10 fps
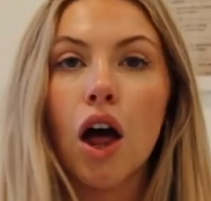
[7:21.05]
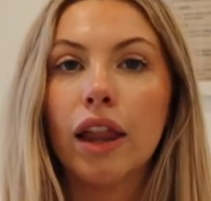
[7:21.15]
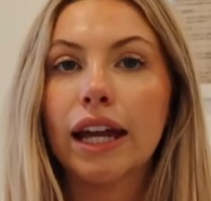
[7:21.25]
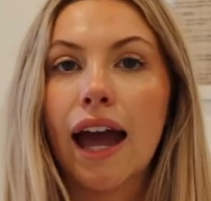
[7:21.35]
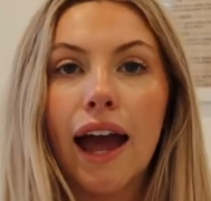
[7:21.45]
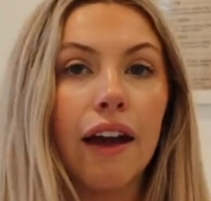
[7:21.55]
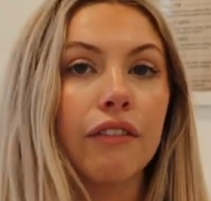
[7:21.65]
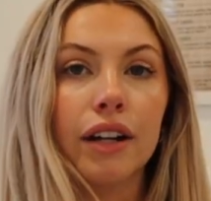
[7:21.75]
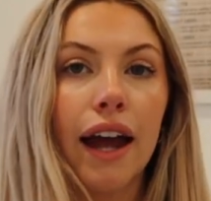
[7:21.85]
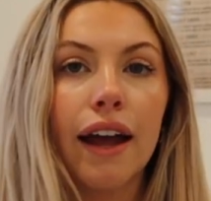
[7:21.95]
like
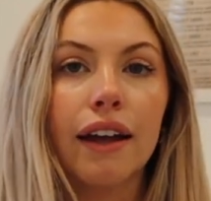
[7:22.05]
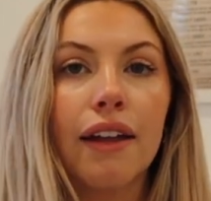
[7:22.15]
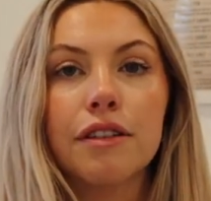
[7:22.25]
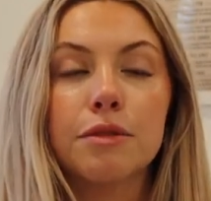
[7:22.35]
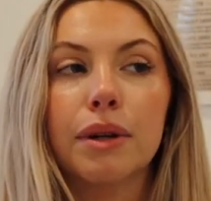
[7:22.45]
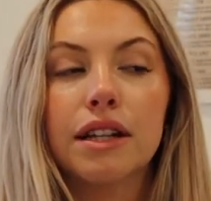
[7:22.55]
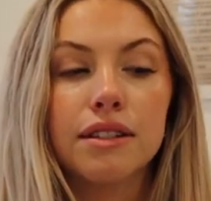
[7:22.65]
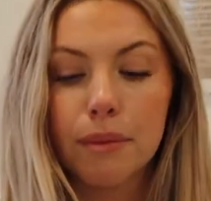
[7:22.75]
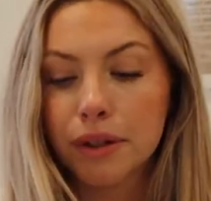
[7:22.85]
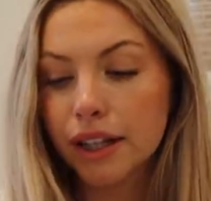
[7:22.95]
every day in the spring and summer.